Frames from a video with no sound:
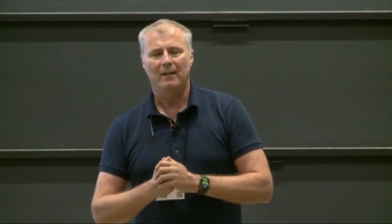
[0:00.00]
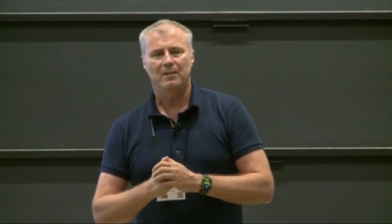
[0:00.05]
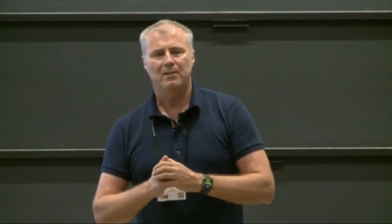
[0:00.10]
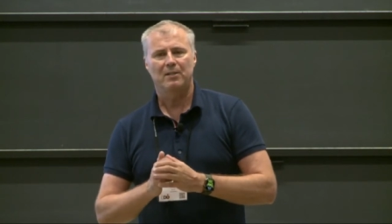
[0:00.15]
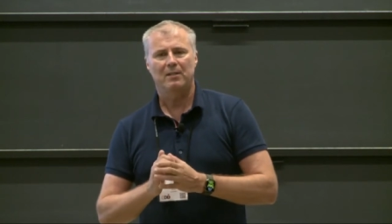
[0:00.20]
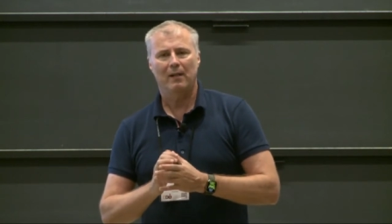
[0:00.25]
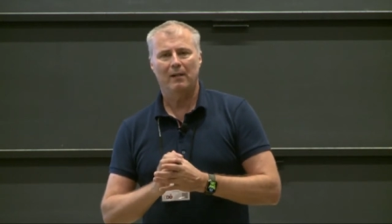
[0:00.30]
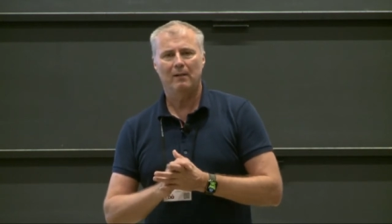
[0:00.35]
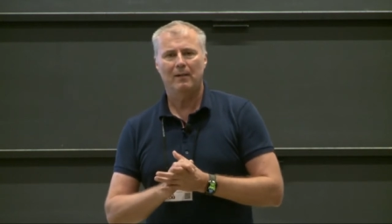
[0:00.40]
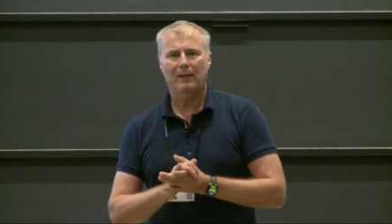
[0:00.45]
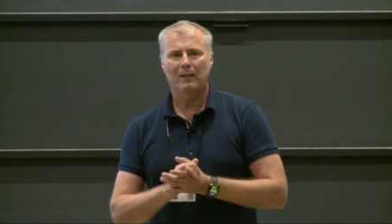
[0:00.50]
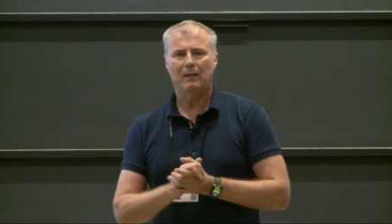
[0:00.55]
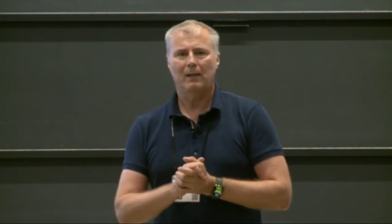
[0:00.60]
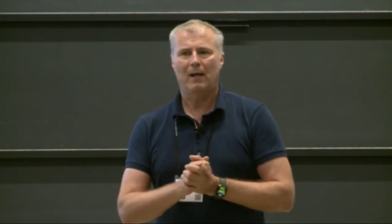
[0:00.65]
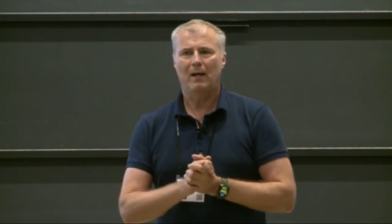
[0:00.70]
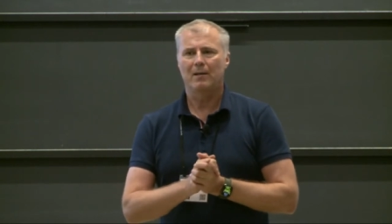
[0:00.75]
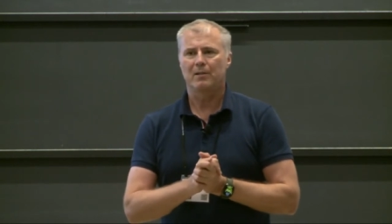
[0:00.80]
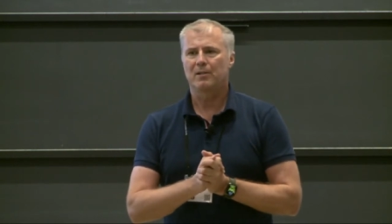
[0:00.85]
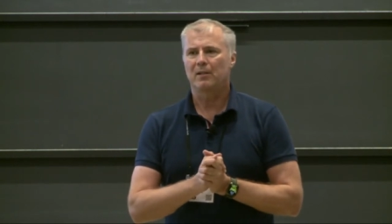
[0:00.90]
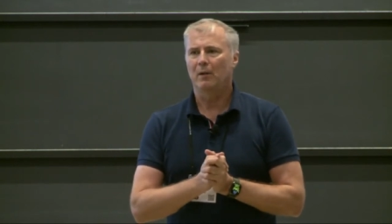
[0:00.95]
it's
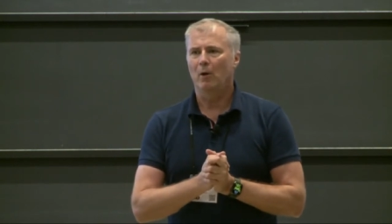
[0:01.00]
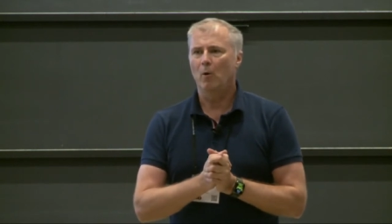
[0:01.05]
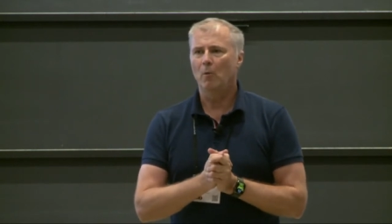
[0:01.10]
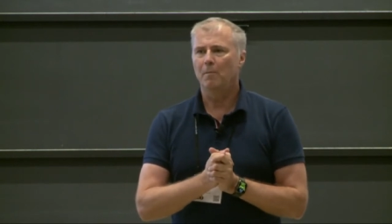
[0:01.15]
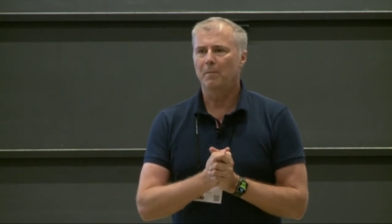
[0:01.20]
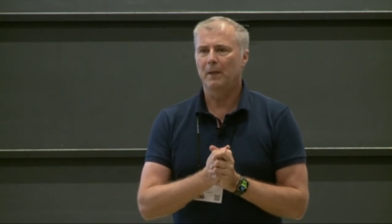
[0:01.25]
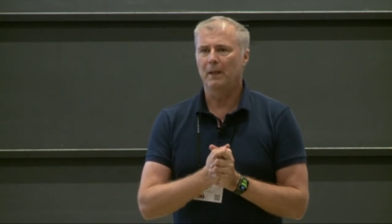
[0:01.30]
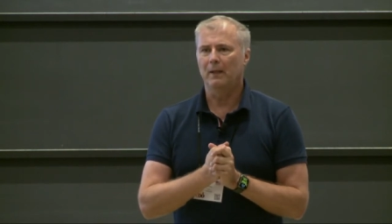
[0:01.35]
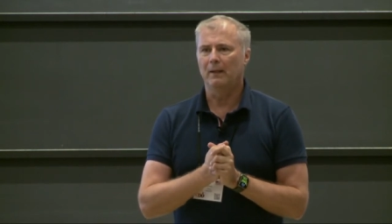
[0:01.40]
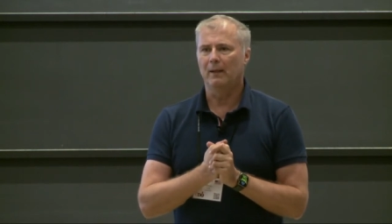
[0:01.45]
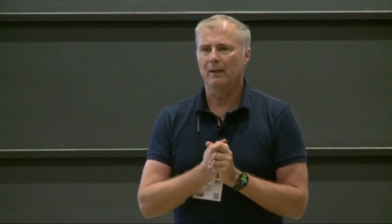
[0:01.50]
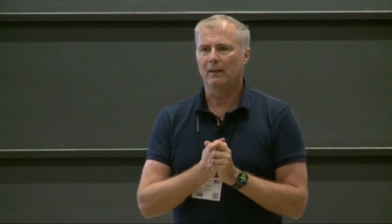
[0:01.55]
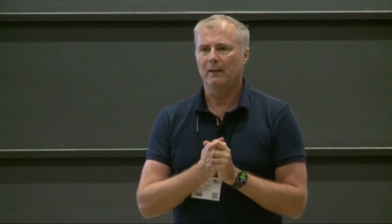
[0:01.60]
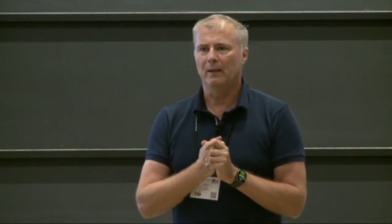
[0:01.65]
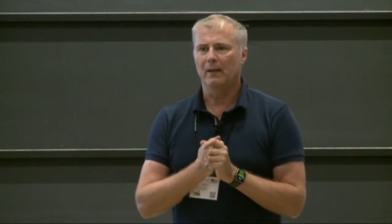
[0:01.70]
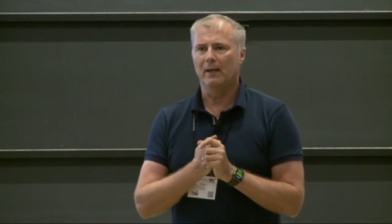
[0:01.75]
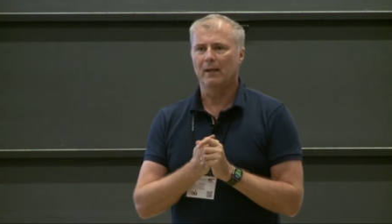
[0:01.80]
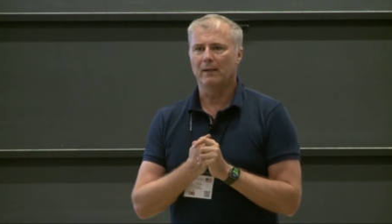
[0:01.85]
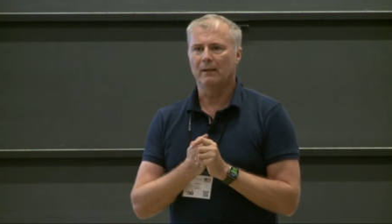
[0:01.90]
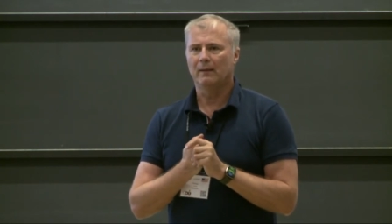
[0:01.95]
standardized and
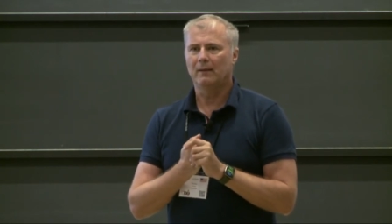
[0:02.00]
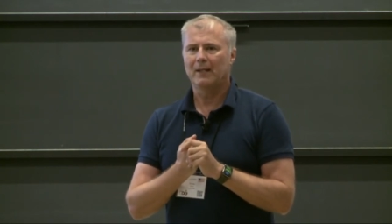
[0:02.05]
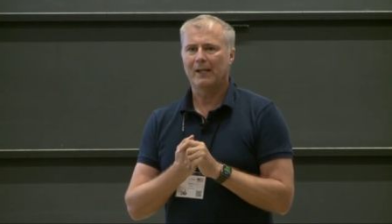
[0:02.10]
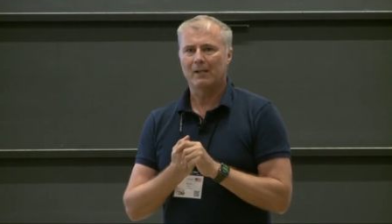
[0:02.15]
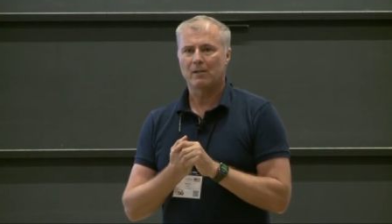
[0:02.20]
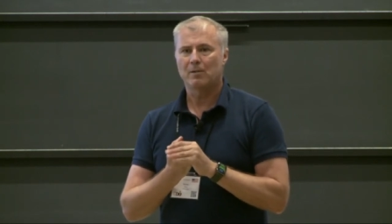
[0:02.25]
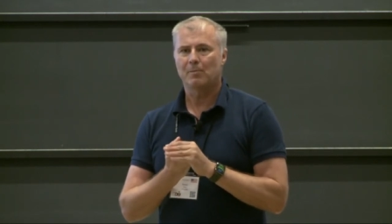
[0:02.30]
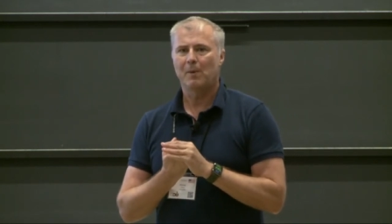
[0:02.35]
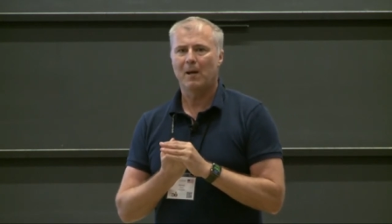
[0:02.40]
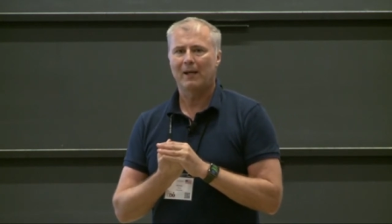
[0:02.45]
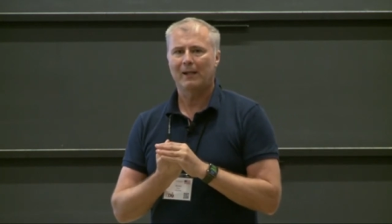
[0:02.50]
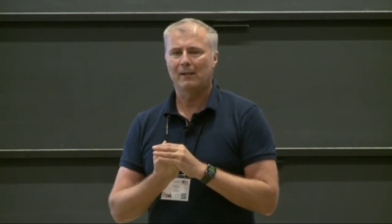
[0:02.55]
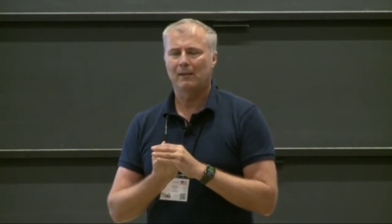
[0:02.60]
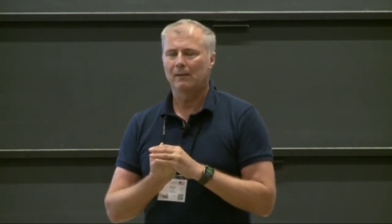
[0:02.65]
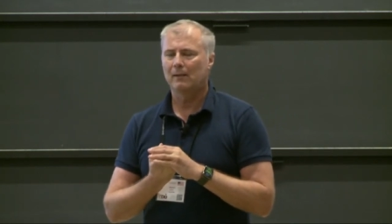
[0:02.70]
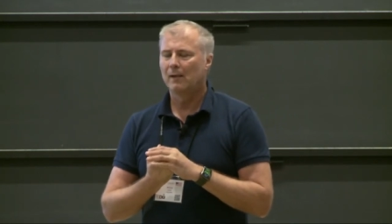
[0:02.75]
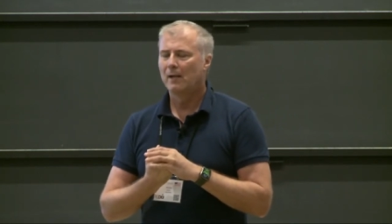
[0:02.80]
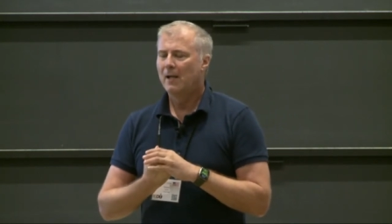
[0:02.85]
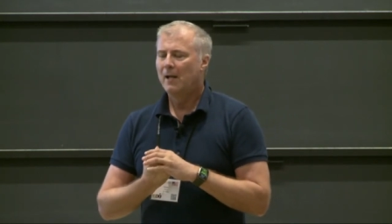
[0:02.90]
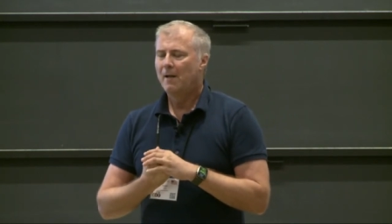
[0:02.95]
open and
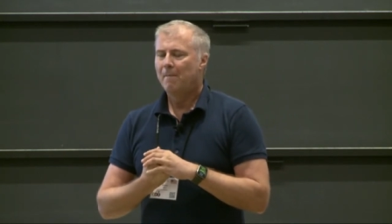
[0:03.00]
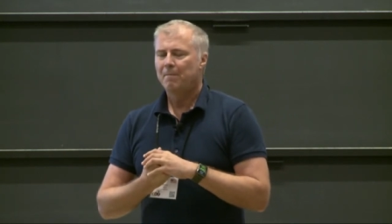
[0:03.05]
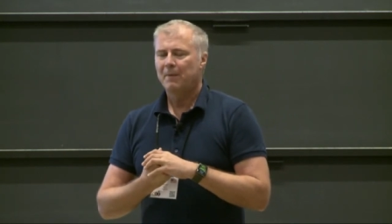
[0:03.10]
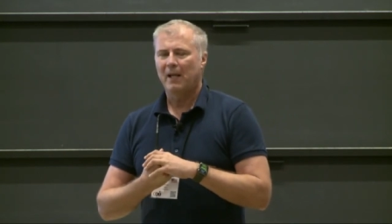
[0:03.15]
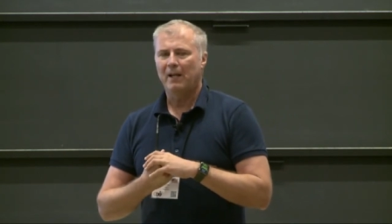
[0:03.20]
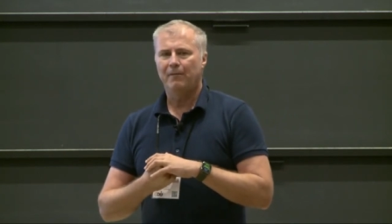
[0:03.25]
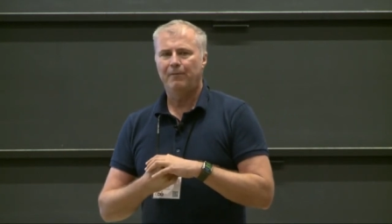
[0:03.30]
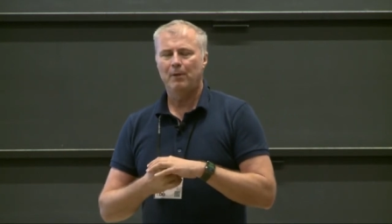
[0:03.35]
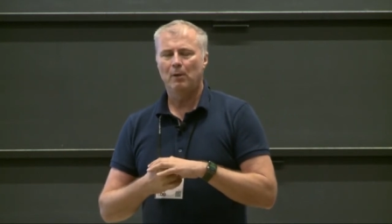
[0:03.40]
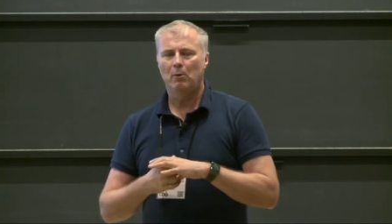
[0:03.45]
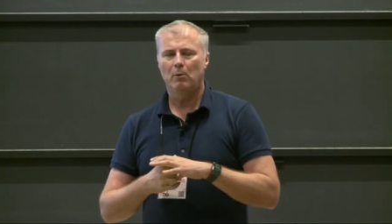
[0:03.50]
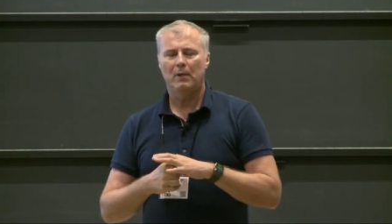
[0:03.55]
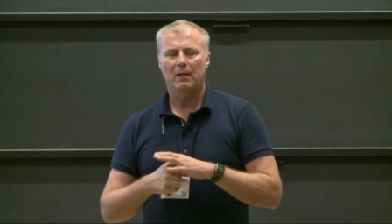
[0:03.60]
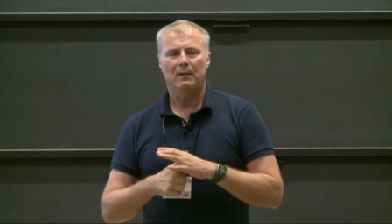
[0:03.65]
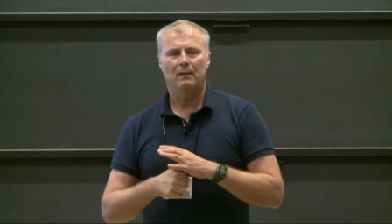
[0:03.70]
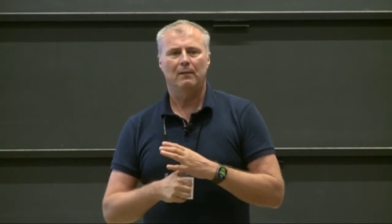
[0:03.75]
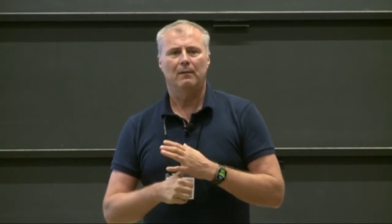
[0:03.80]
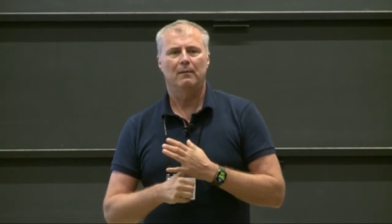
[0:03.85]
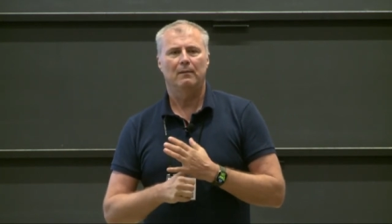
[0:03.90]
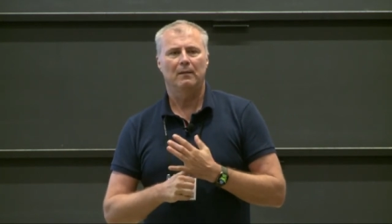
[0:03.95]
transparent. And if you look
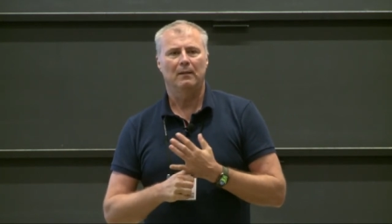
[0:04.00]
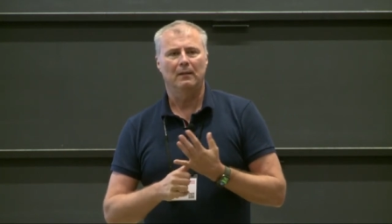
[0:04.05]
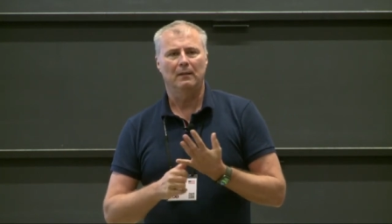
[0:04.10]
at